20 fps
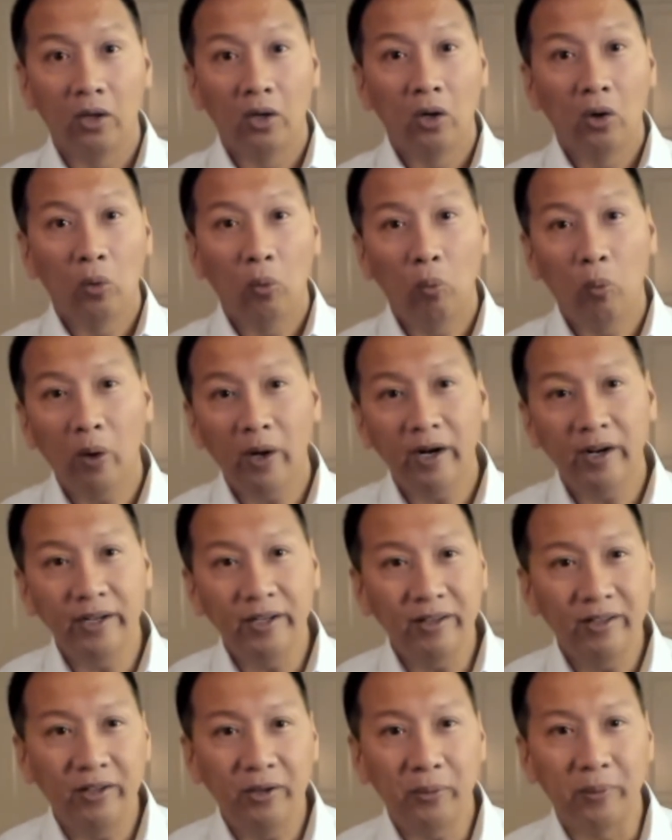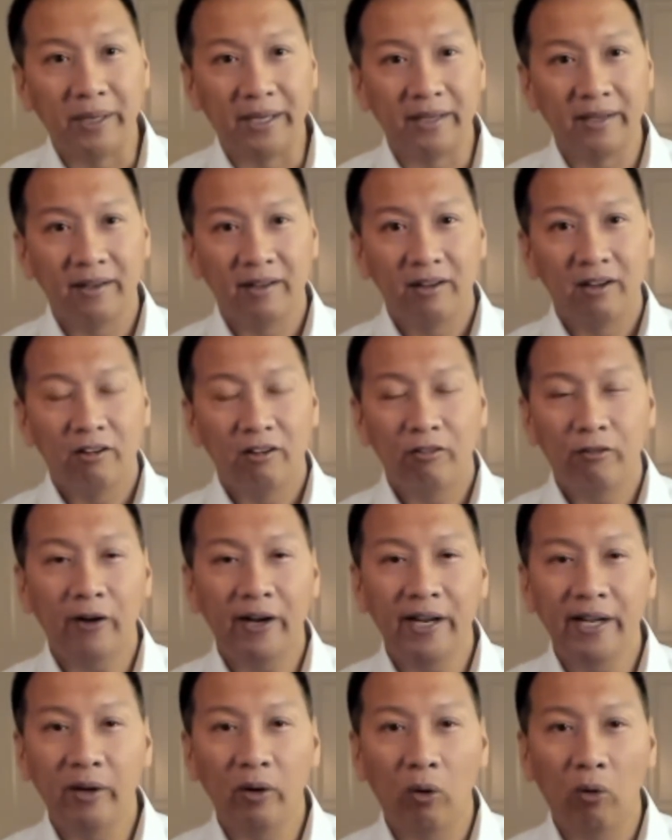What are you doing
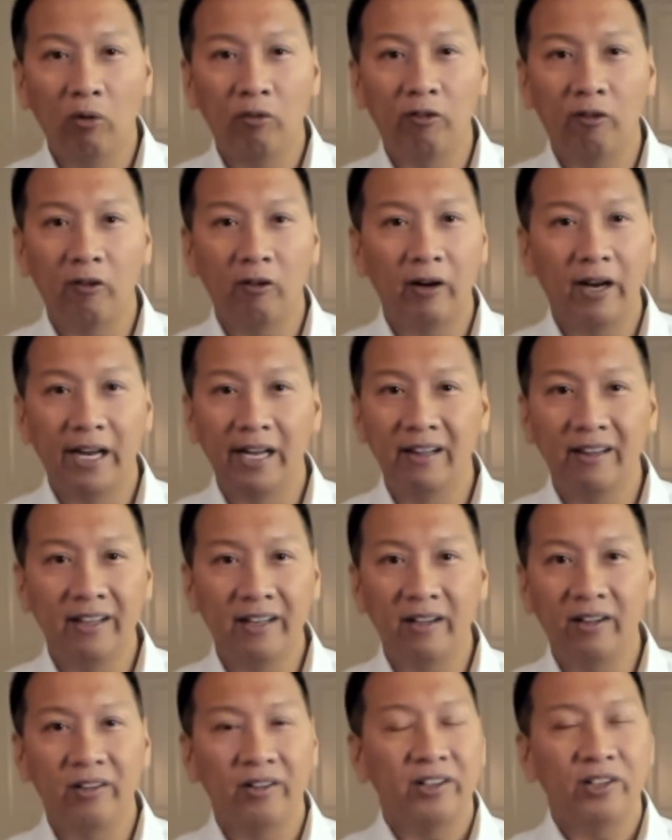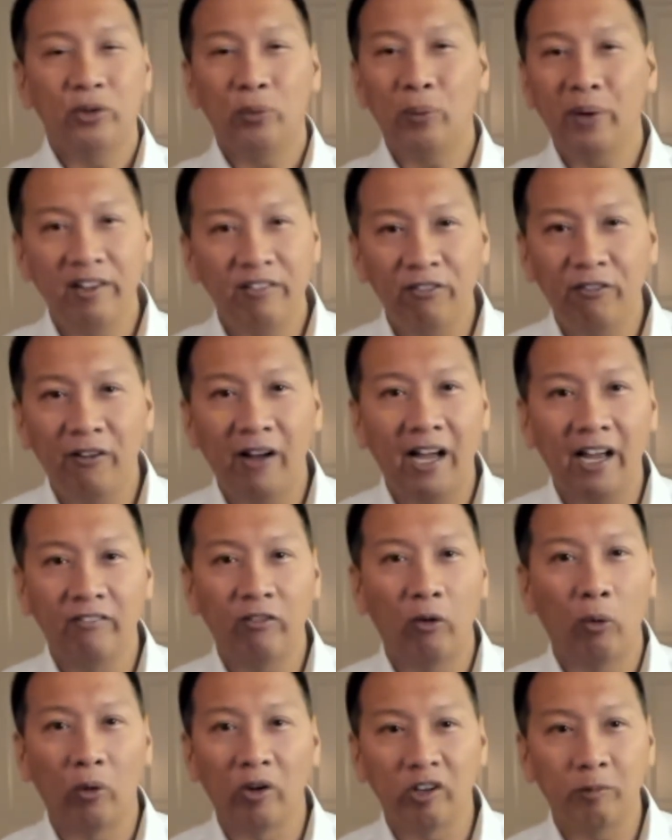fretting over a little 25
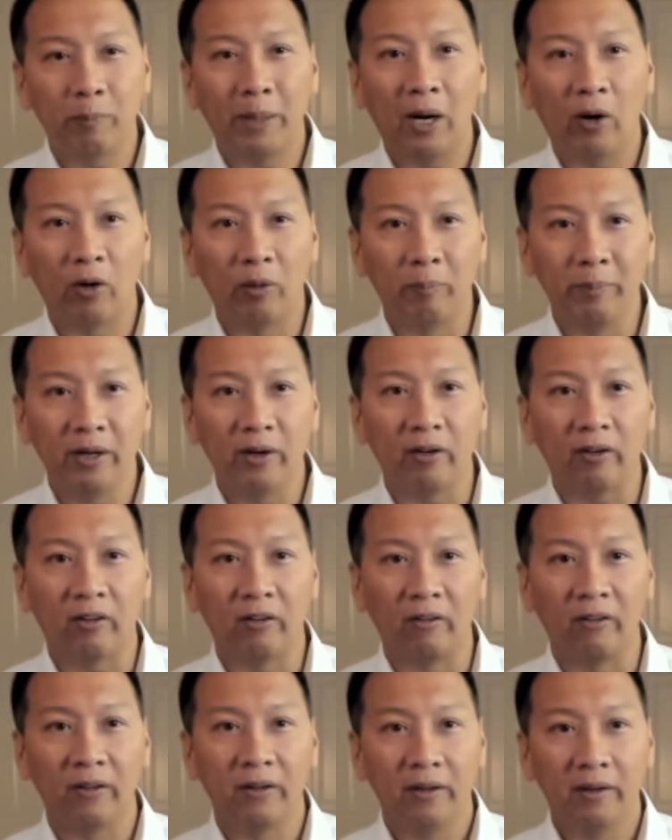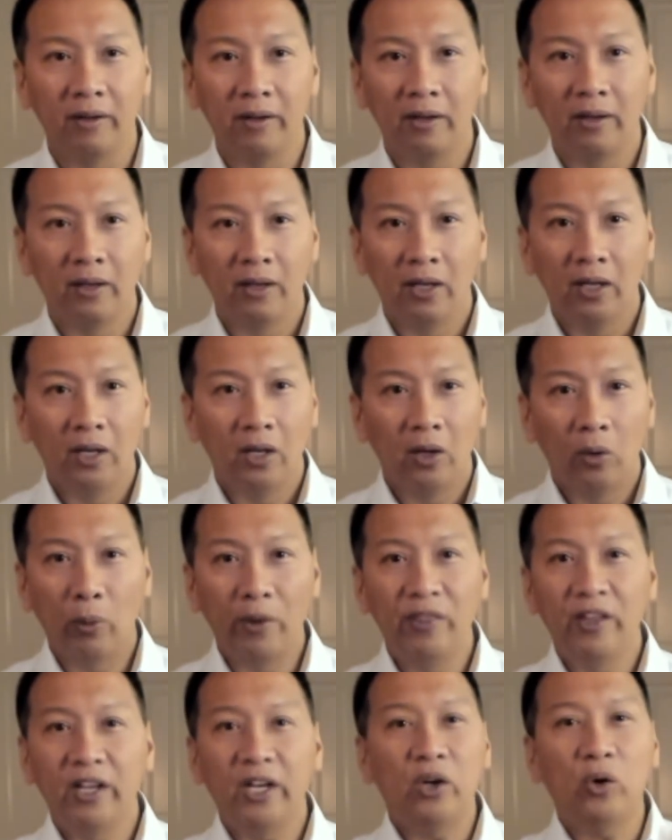horsepower miracle when
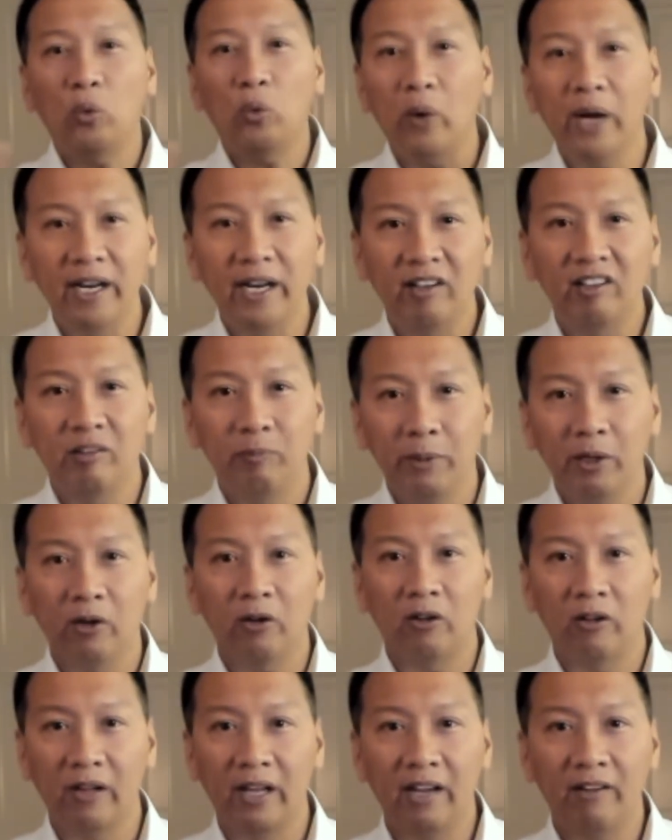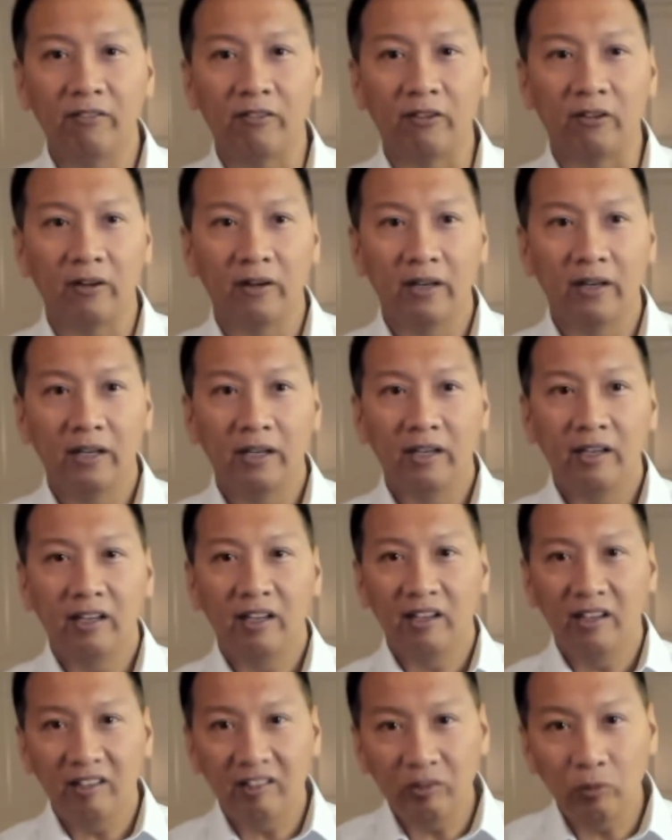the greatest miracle ever
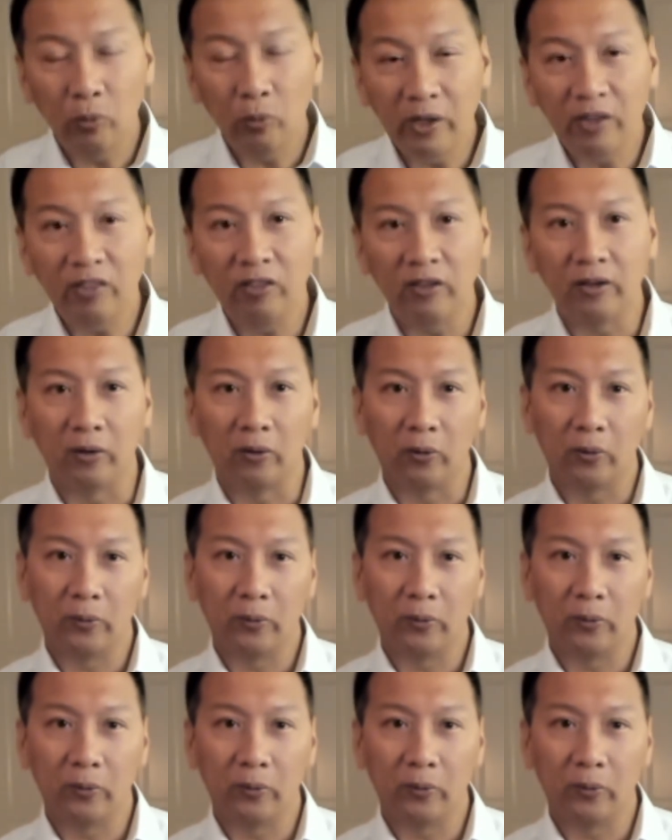is with you?